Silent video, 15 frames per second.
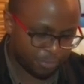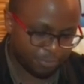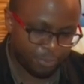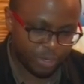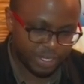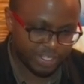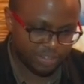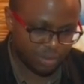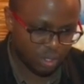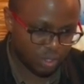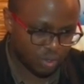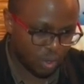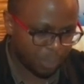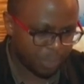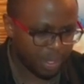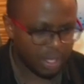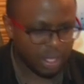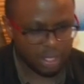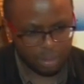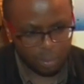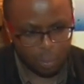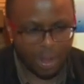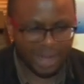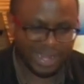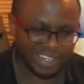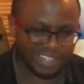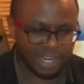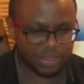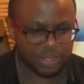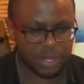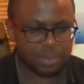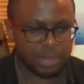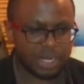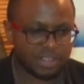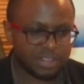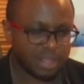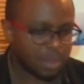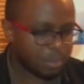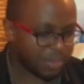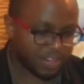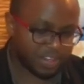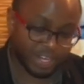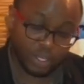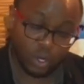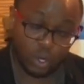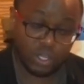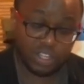So mm-hmm. it's bringing in people's concerns for the environment,